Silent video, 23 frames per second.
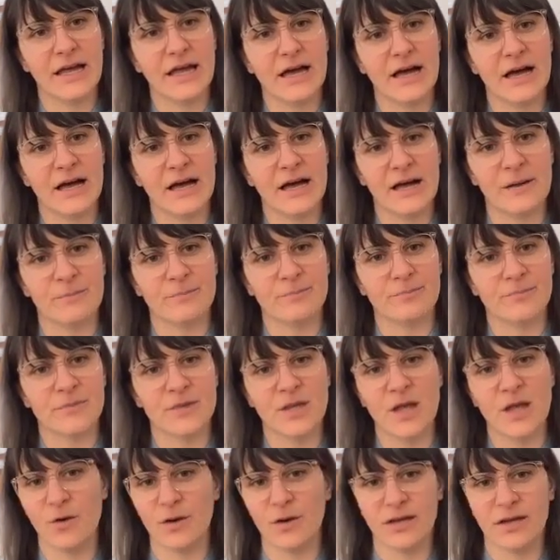
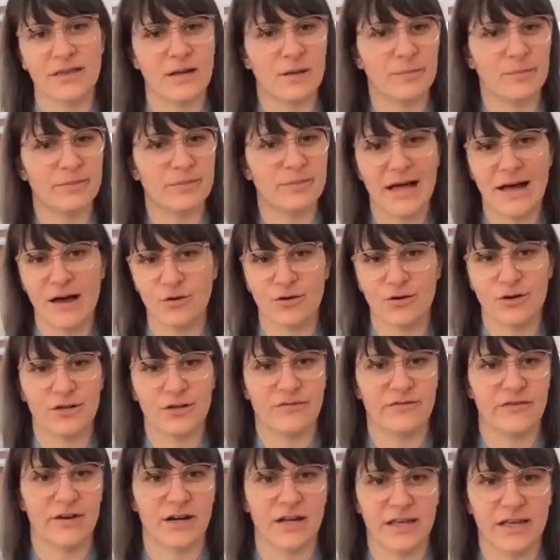knowing that a plow
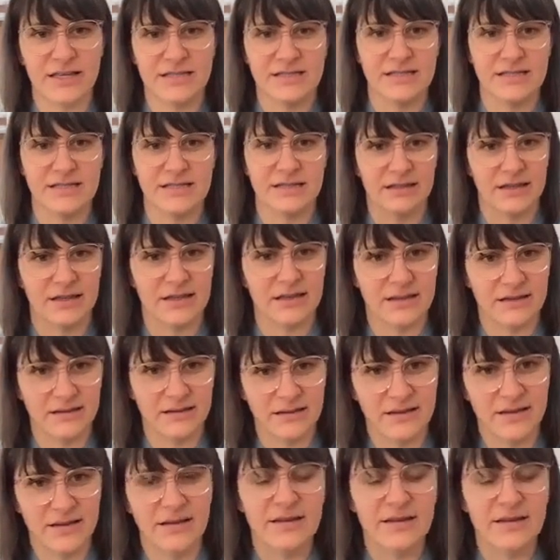could very easily,